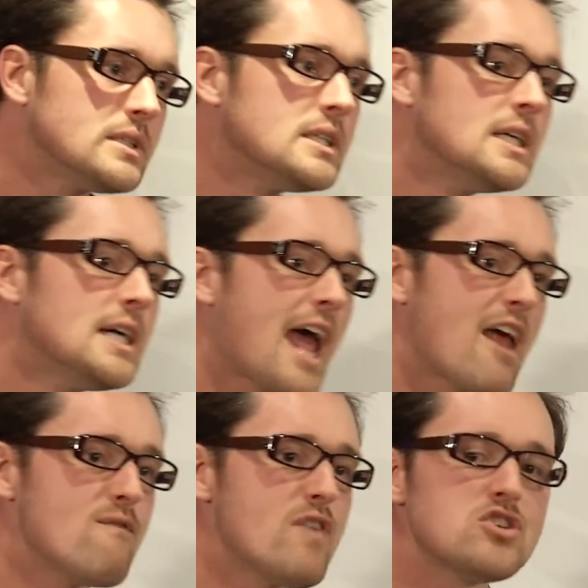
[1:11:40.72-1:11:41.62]
And,
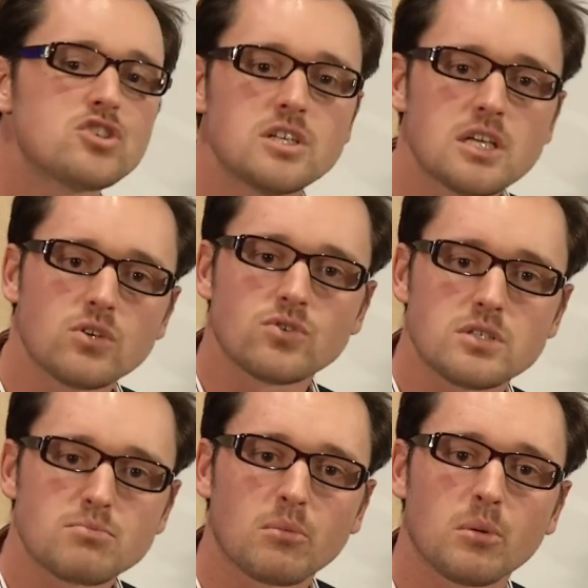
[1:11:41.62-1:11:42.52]
and venture deals
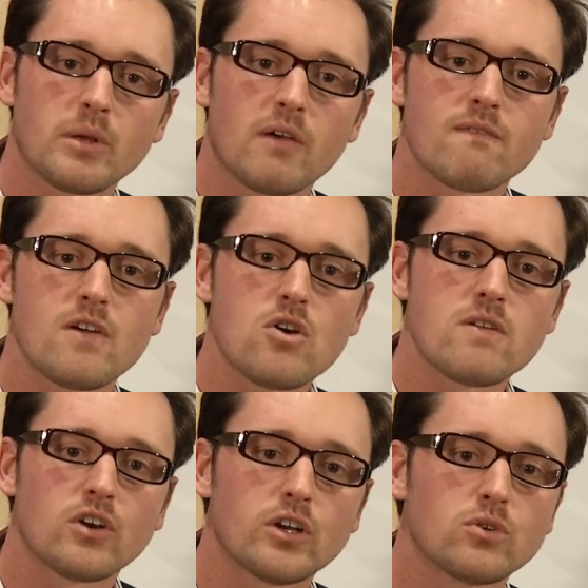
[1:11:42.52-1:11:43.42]
is probably a very,
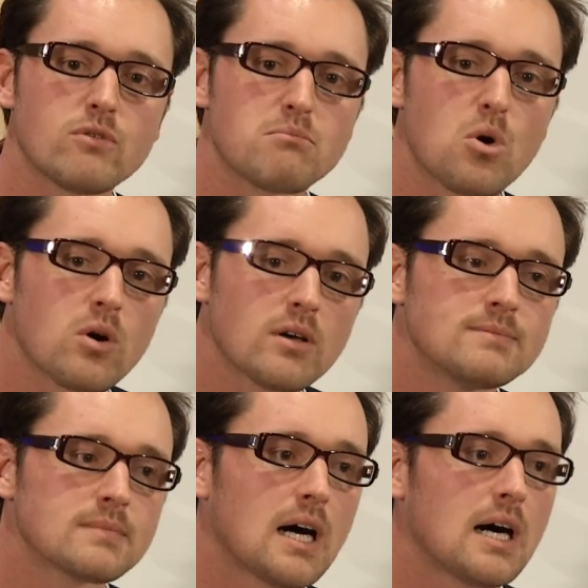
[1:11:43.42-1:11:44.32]
very good book
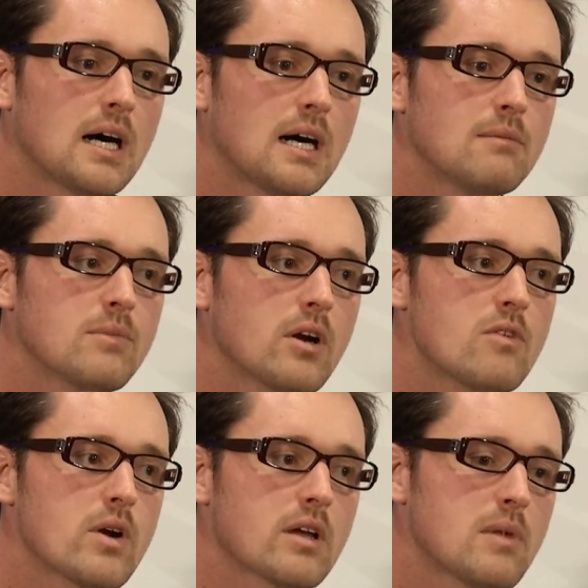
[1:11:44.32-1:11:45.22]
um, that
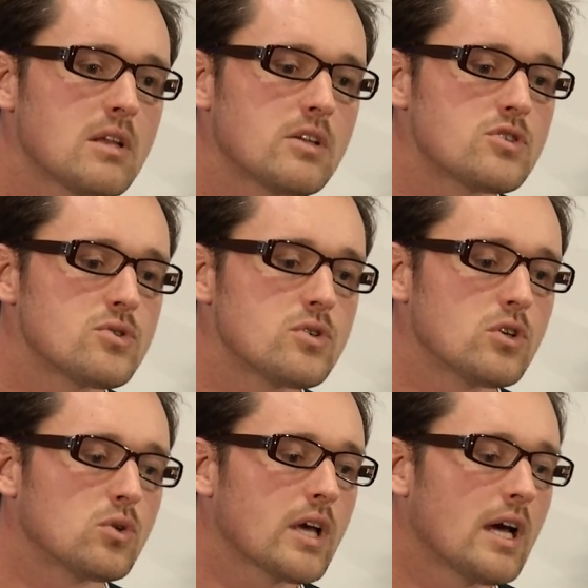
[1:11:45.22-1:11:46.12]
I'd recommend that you,
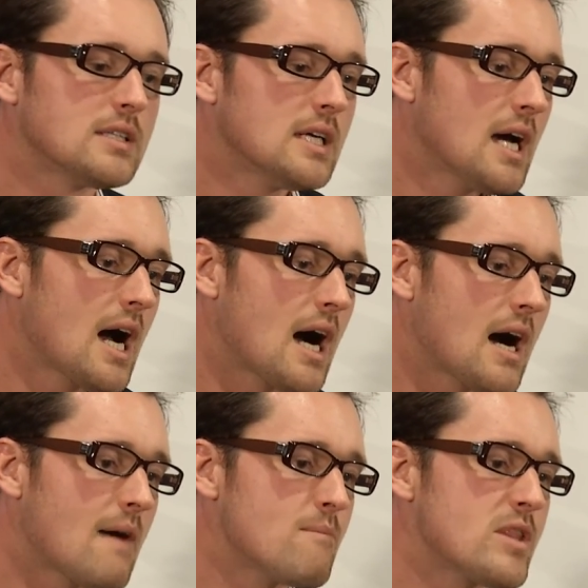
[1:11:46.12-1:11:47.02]
you look at.
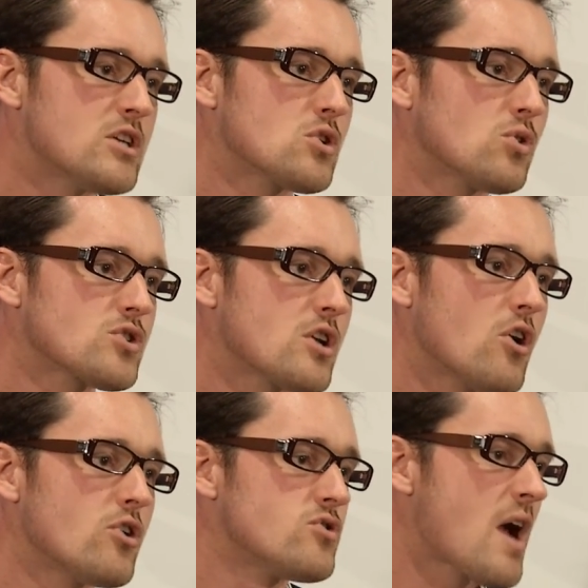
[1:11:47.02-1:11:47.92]
Um, there's
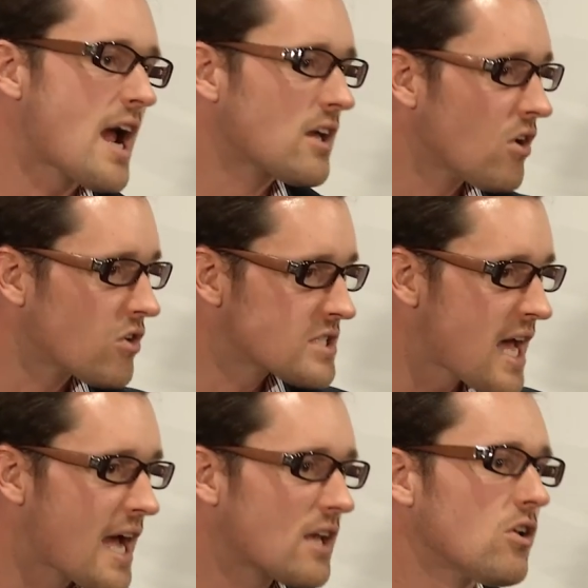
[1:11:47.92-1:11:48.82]
also drag along,
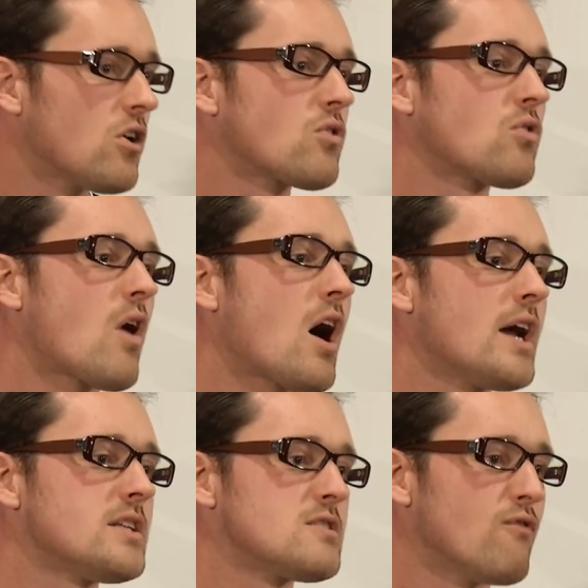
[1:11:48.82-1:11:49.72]
tag along
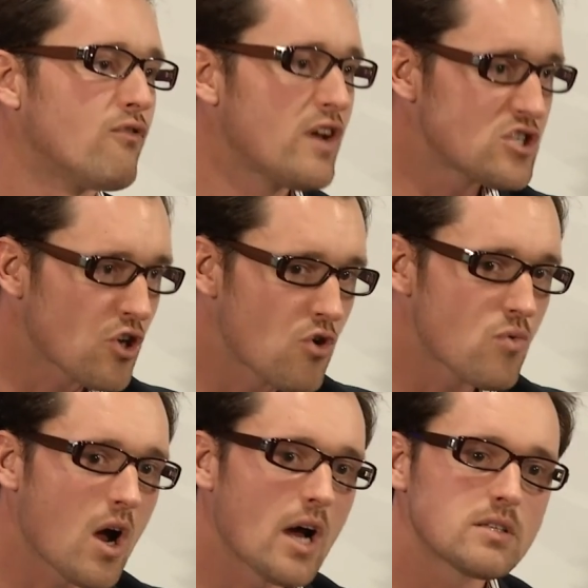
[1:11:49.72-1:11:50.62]
rights, veto
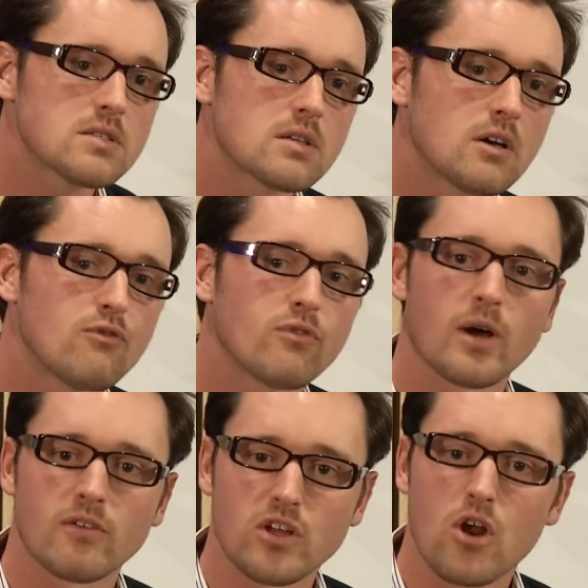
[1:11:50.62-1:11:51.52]
rights. So
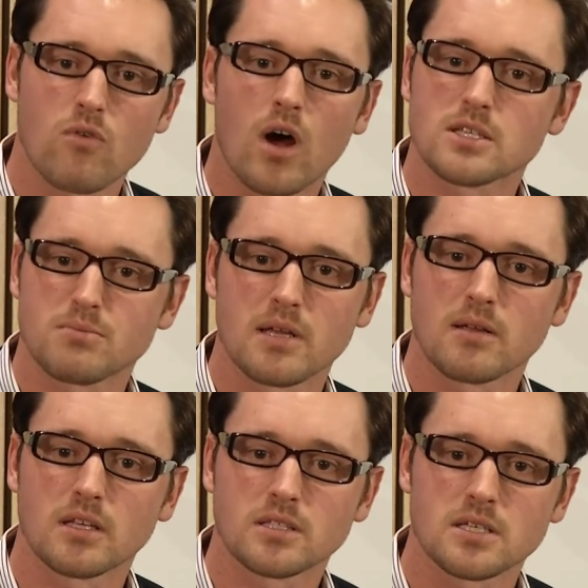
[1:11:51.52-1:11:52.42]
uh, veto rights
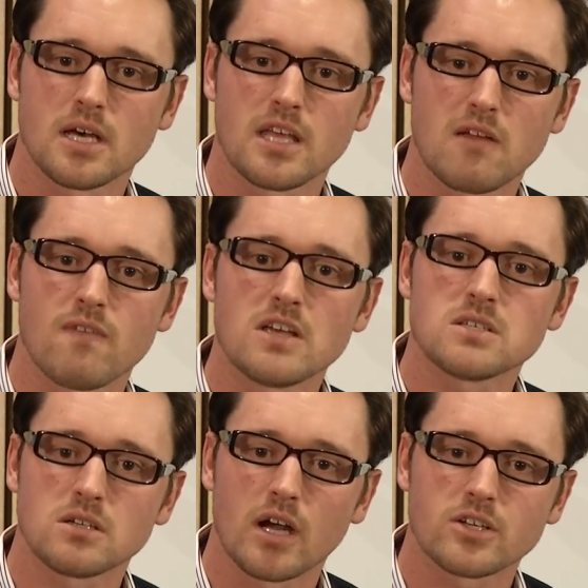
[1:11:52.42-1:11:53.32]
being that uh, the
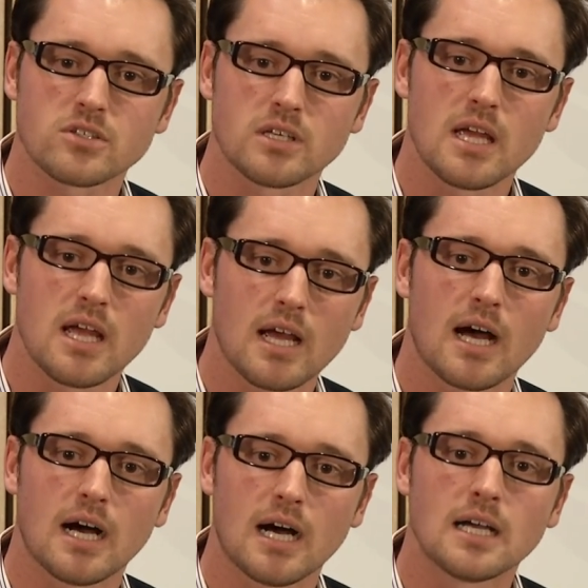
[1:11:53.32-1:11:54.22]
investor actually,
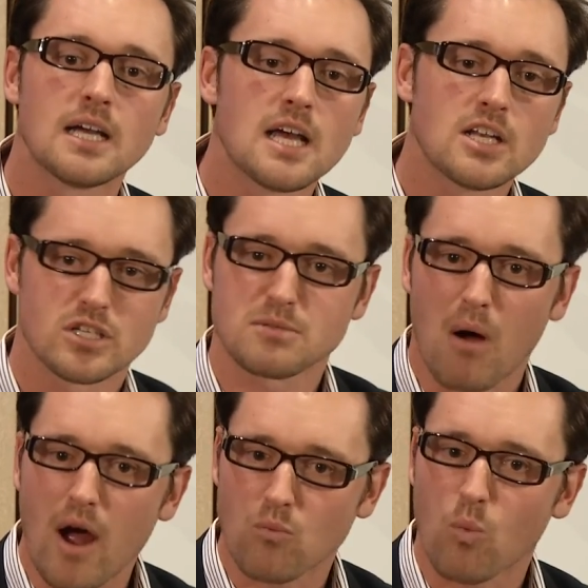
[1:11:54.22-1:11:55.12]
uh,
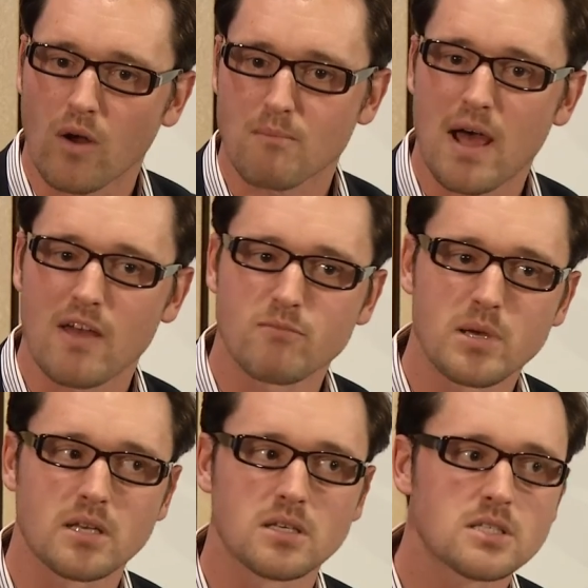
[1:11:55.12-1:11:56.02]
despite what may have
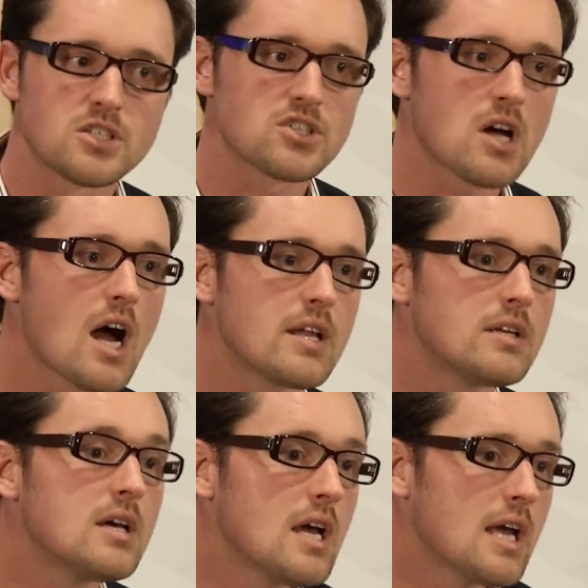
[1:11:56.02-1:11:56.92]
been
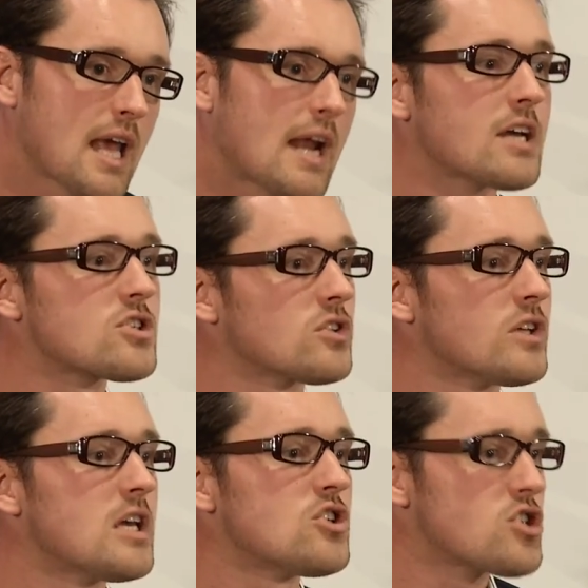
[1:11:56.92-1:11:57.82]
decided, can
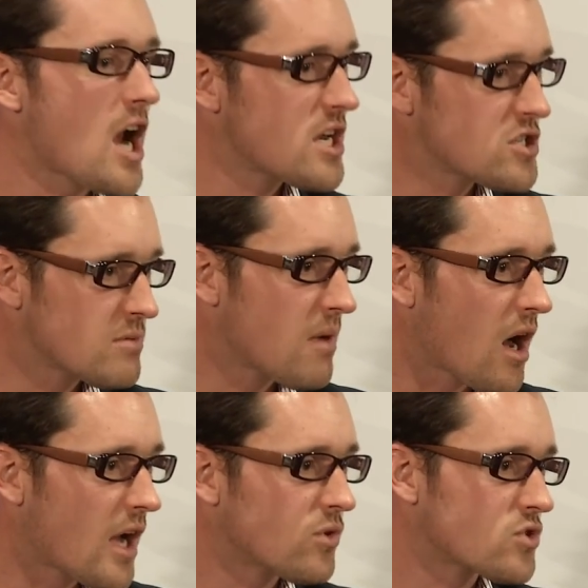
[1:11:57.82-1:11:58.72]
actually change the
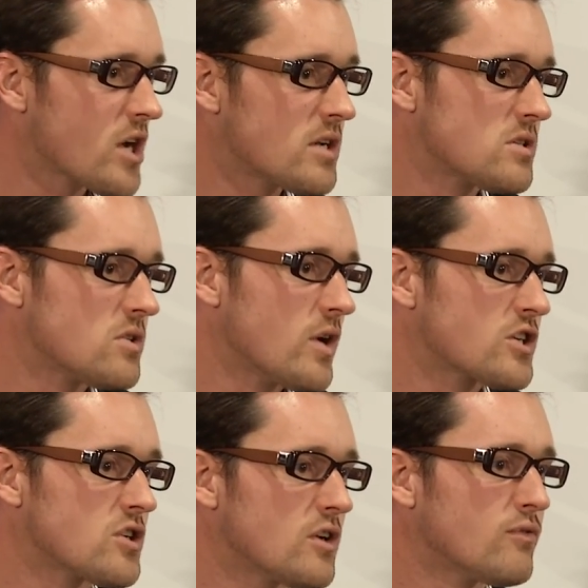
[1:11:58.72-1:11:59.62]
mind or change the
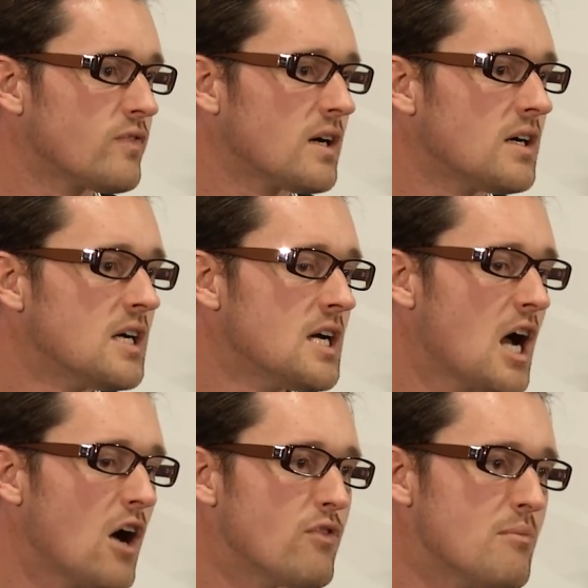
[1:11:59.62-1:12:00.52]
direction of, uh,
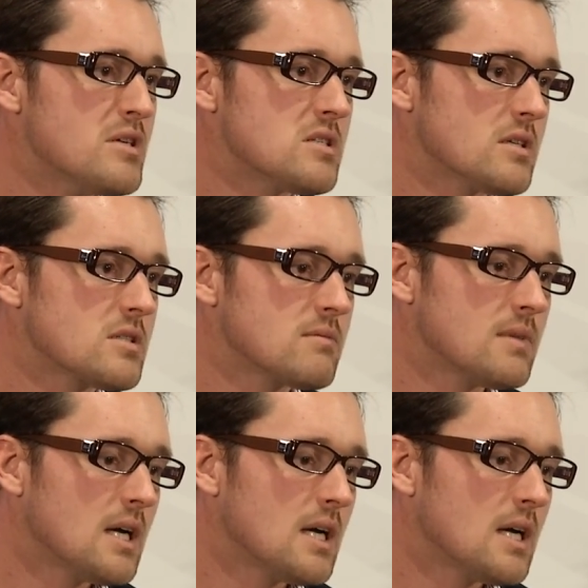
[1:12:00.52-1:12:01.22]
of the business.